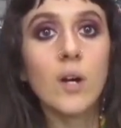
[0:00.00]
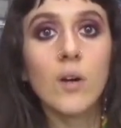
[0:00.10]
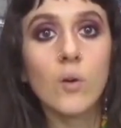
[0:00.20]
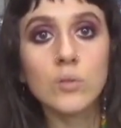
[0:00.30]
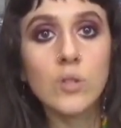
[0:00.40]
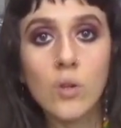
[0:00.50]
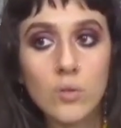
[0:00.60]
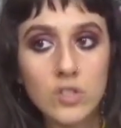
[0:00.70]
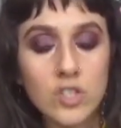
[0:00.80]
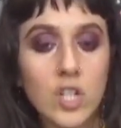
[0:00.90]
old
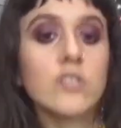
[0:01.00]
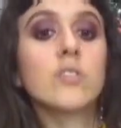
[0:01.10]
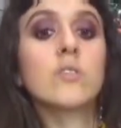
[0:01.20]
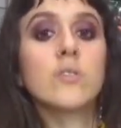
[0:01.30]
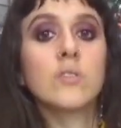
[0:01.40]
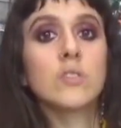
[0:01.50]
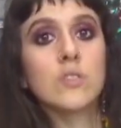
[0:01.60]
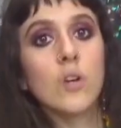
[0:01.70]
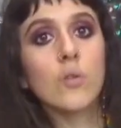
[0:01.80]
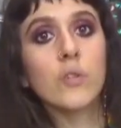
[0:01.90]
clothes in general.
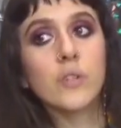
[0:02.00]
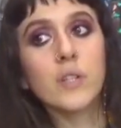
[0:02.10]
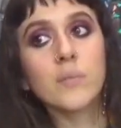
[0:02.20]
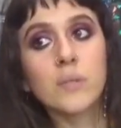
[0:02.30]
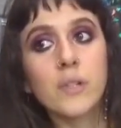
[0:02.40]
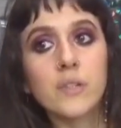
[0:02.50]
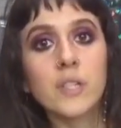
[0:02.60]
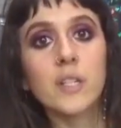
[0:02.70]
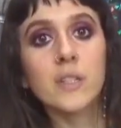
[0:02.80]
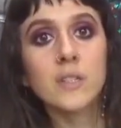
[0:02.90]
So they're like
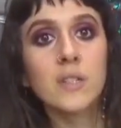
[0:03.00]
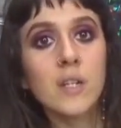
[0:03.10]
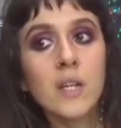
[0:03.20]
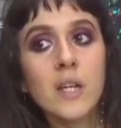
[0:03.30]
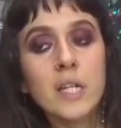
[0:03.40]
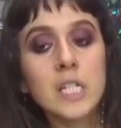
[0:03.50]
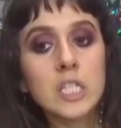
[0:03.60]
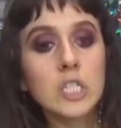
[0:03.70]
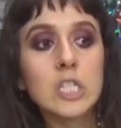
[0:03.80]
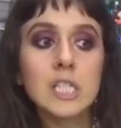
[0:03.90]
completely
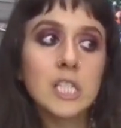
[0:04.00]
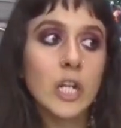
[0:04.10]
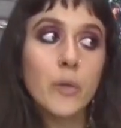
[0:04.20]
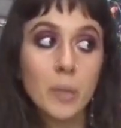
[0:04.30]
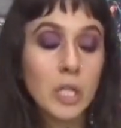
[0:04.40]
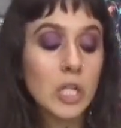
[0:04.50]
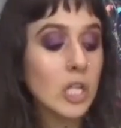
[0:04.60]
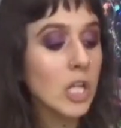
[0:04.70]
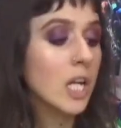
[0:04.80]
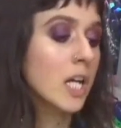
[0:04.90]

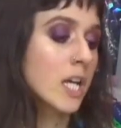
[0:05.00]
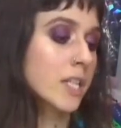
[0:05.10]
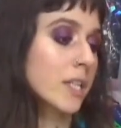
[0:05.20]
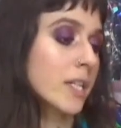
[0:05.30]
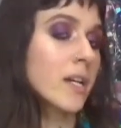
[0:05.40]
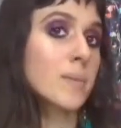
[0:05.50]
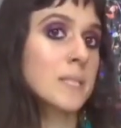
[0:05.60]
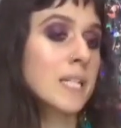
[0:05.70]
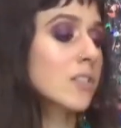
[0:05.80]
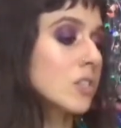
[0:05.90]
sustainable and like
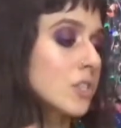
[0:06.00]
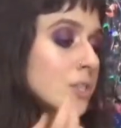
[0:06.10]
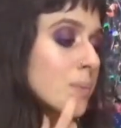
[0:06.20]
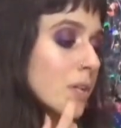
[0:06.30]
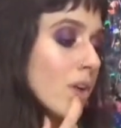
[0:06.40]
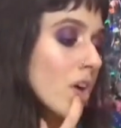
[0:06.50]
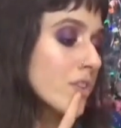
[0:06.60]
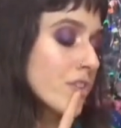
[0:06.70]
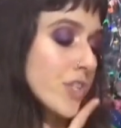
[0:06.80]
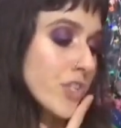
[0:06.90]
upcycled and
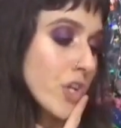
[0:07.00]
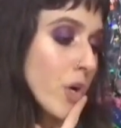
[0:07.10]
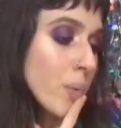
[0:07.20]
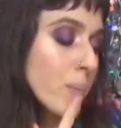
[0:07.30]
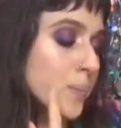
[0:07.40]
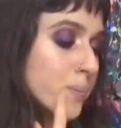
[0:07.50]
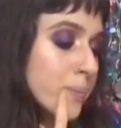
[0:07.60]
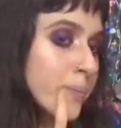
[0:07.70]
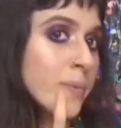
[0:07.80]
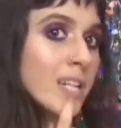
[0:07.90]
whatnot. So
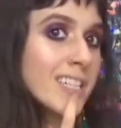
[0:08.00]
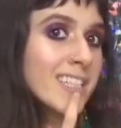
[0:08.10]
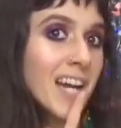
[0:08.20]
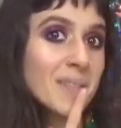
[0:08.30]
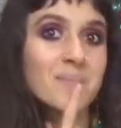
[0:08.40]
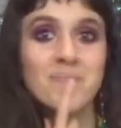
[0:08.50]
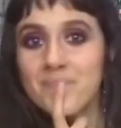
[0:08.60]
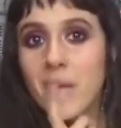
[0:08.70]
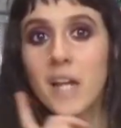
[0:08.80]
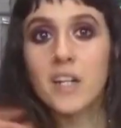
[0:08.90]
yeah,
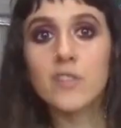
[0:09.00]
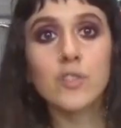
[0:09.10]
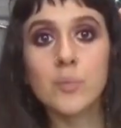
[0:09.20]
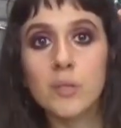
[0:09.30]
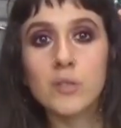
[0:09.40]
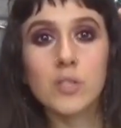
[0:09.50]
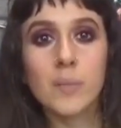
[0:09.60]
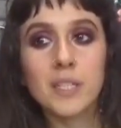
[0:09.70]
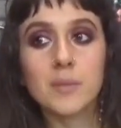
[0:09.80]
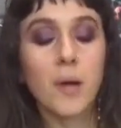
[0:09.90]
and I usually put those on
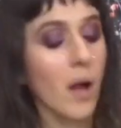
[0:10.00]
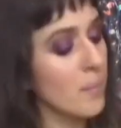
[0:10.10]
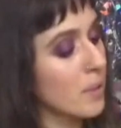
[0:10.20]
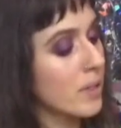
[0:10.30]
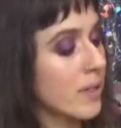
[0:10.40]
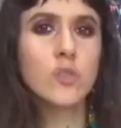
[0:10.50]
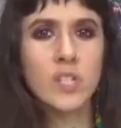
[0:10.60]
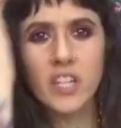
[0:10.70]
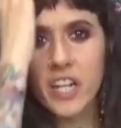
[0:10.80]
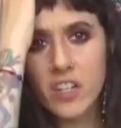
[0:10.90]
my Depop. Also
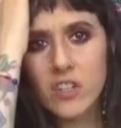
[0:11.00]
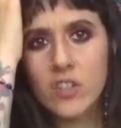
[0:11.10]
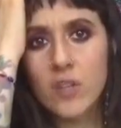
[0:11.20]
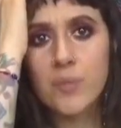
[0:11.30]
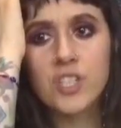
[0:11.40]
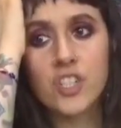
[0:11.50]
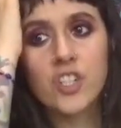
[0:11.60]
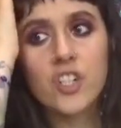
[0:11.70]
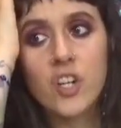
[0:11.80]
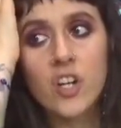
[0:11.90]
did like a little
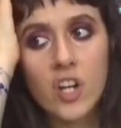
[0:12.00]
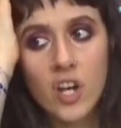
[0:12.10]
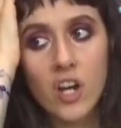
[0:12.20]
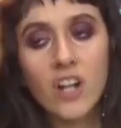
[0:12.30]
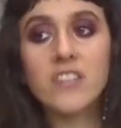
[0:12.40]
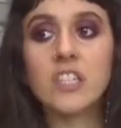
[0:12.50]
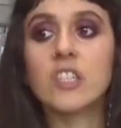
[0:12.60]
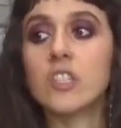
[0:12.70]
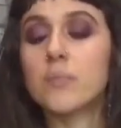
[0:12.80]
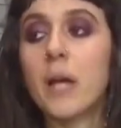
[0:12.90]
commission of like
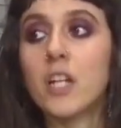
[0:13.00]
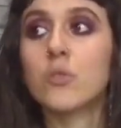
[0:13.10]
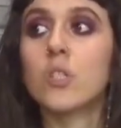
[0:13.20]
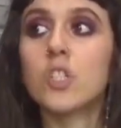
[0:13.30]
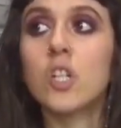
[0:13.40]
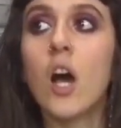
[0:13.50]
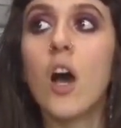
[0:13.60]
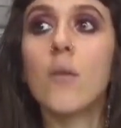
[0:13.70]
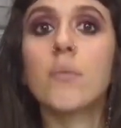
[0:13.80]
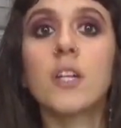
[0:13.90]
a patchwork
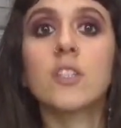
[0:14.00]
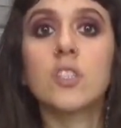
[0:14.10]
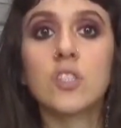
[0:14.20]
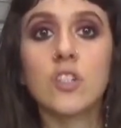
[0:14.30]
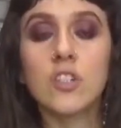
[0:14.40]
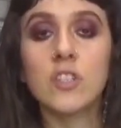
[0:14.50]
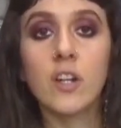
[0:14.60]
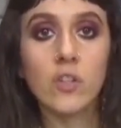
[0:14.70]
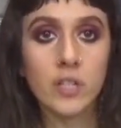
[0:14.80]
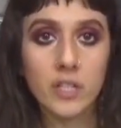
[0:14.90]
top and skirt that
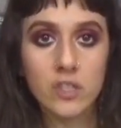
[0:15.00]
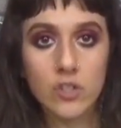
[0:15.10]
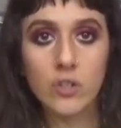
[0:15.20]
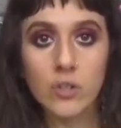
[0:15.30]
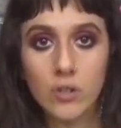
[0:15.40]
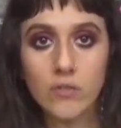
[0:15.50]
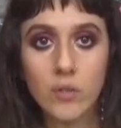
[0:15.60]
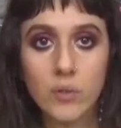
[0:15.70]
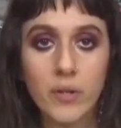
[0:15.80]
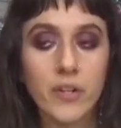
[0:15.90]
I'll like insert a little
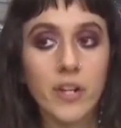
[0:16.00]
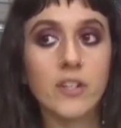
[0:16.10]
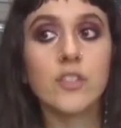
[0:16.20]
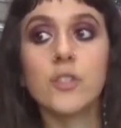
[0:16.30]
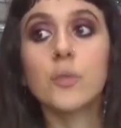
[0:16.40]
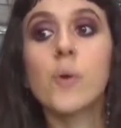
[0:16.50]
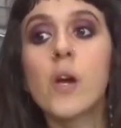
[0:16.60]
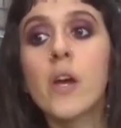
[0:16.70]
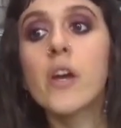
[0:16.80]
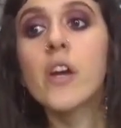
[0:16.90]
photo here again too
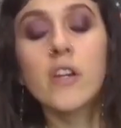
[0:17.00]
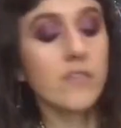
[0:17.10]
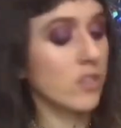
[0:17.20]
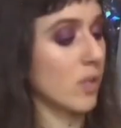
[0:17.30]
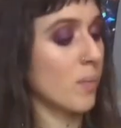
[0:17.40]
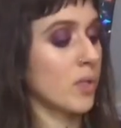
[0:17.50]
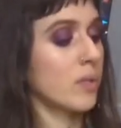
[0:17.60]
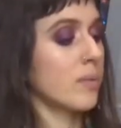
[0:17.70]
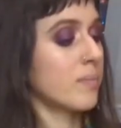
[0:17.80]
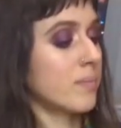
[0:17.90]
for
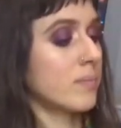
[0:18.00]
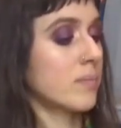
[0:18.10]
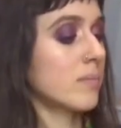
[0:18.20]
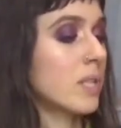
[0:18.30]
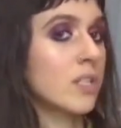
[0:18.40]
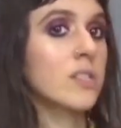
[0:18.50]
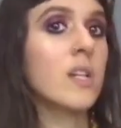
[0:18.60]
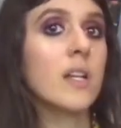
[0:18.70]
someone, because